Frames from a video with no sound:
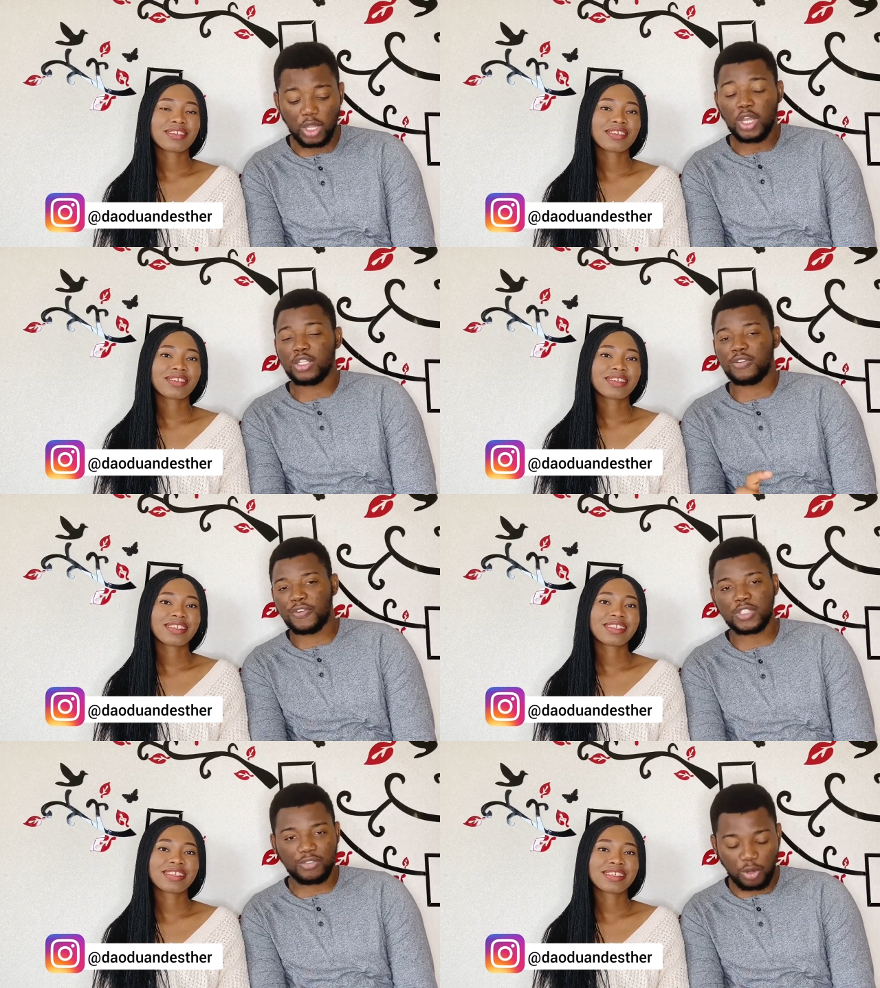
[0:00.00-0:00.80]
Speaker 1: So,
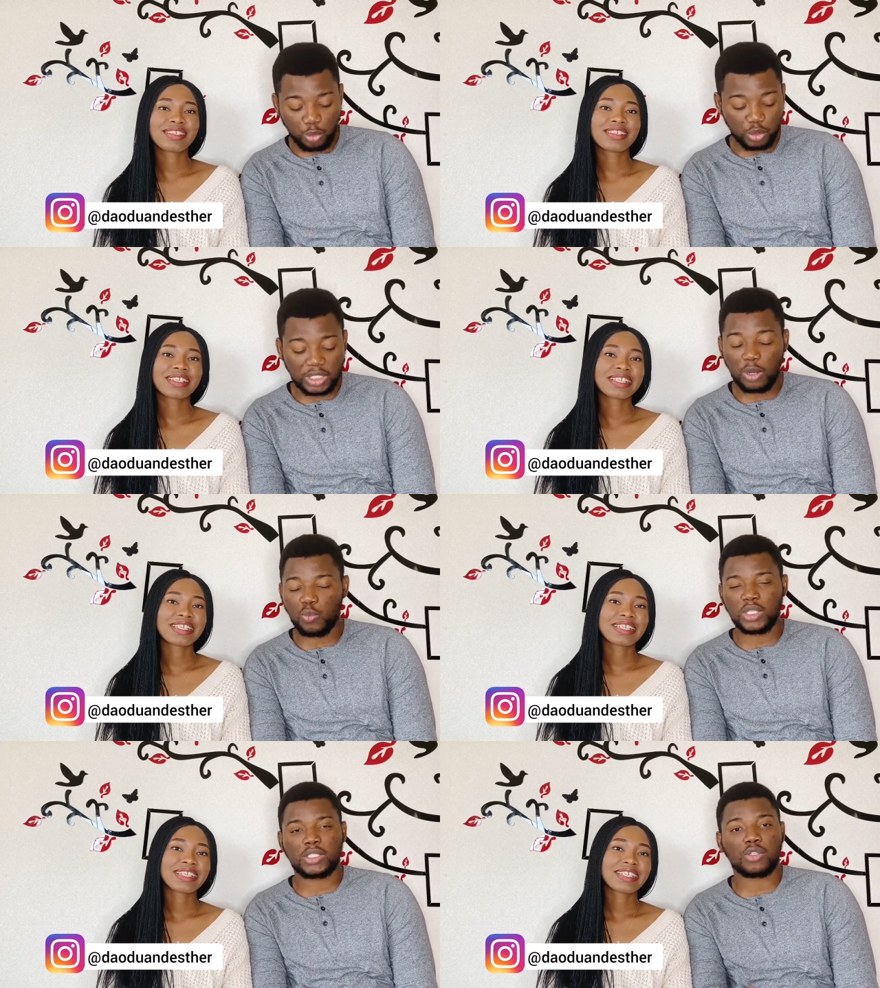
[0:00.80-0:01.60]
first of all, we'll start
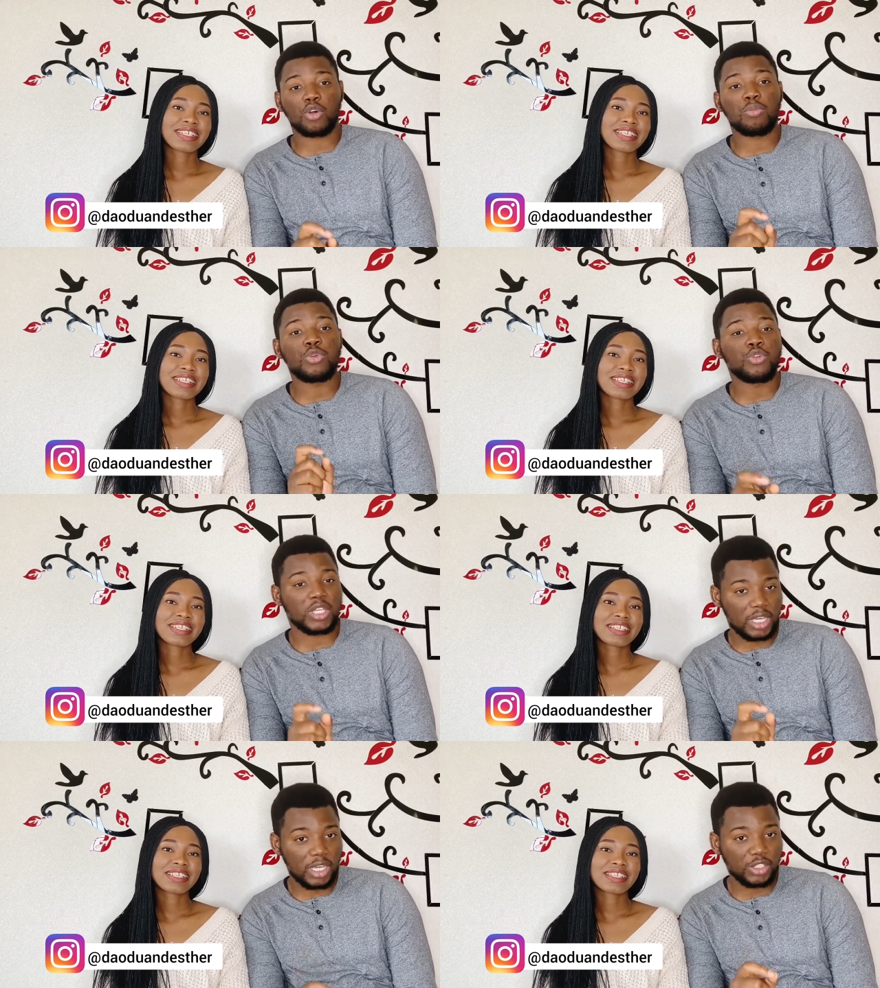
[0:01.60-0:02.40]
with
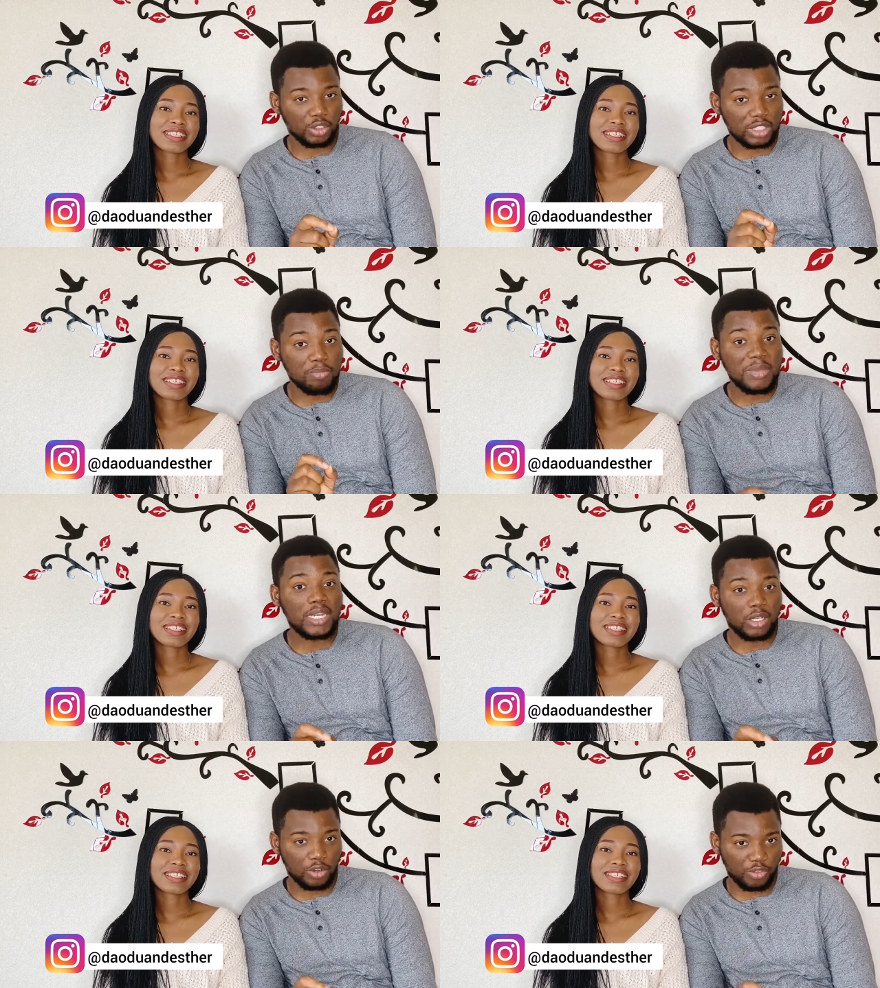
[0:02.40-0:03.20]
communication, the
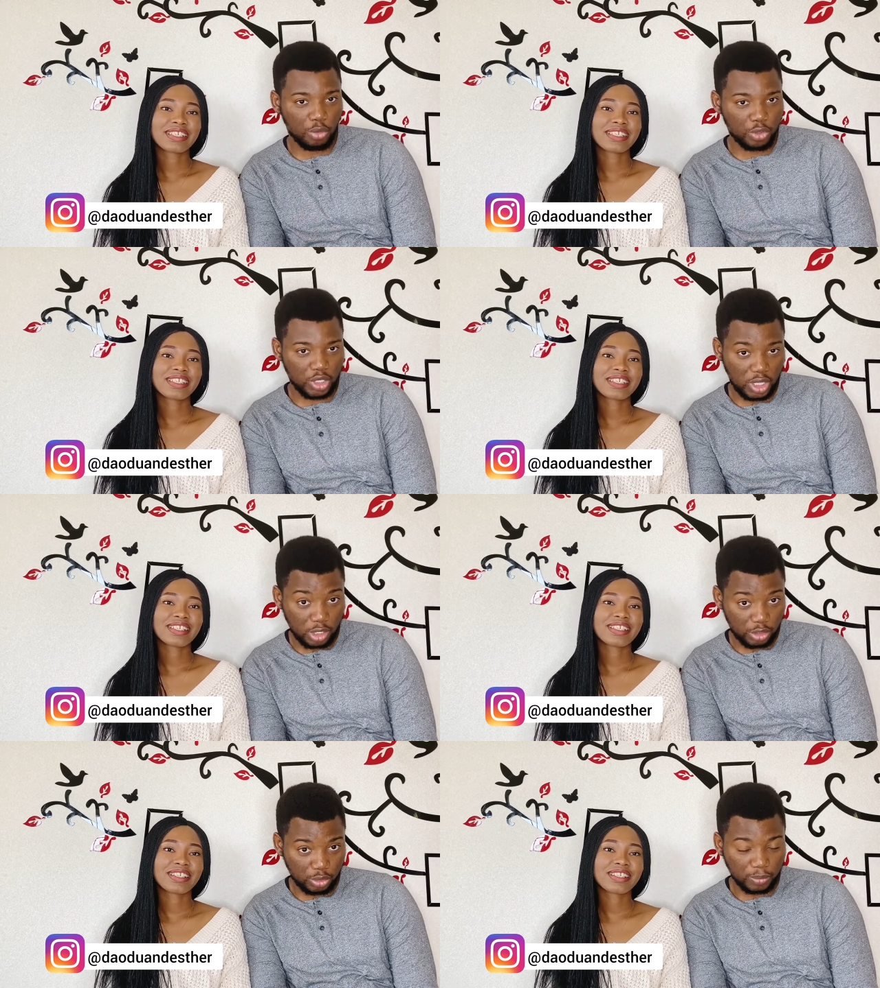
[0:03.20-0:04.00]
meaning of
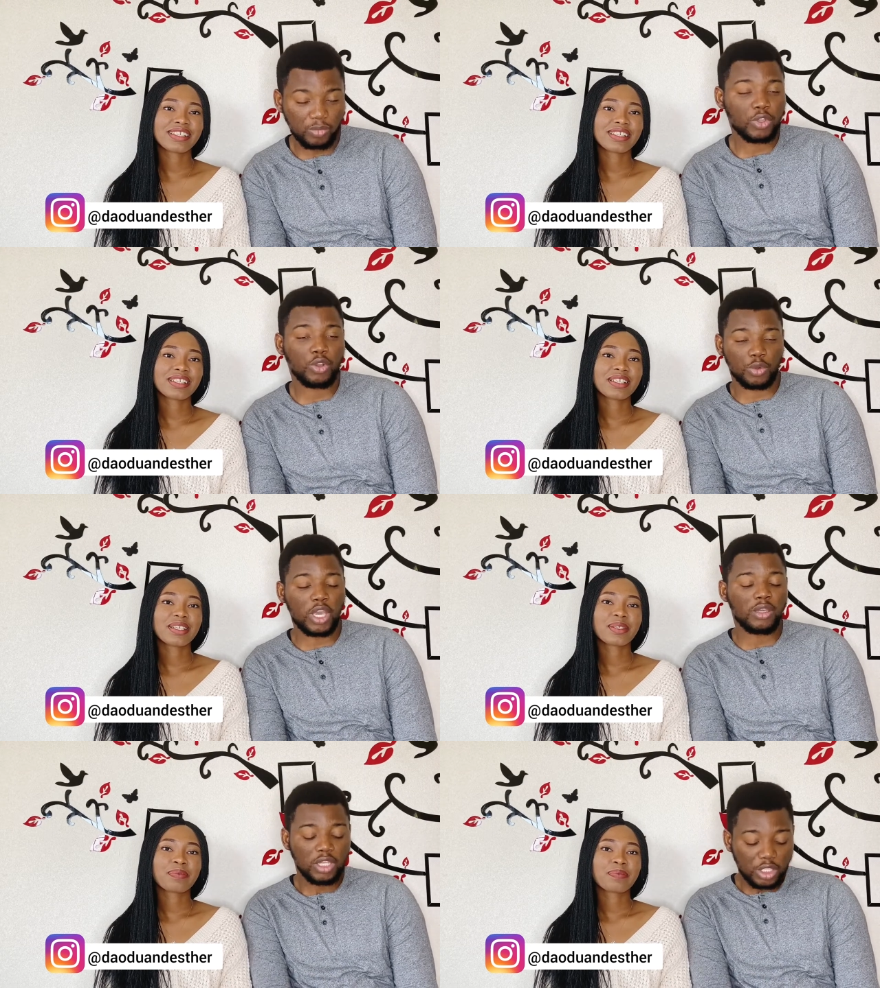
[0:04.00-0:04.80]
communication. Okay,
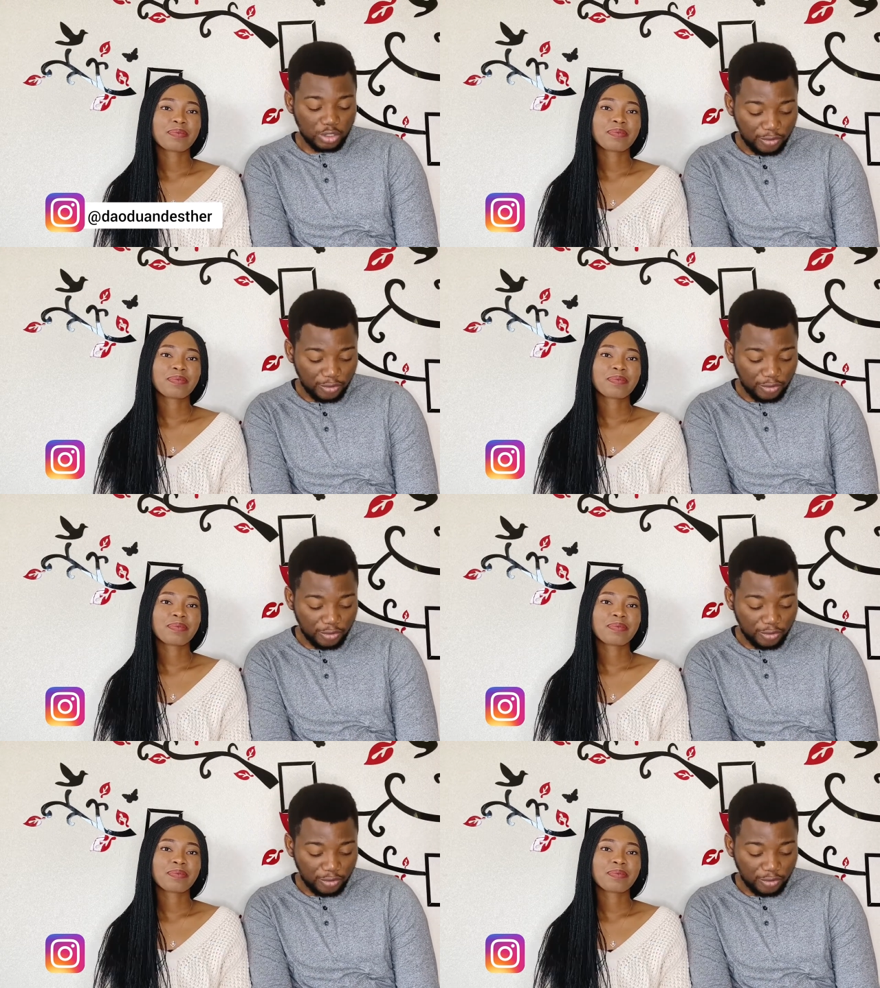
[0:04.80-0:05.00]
so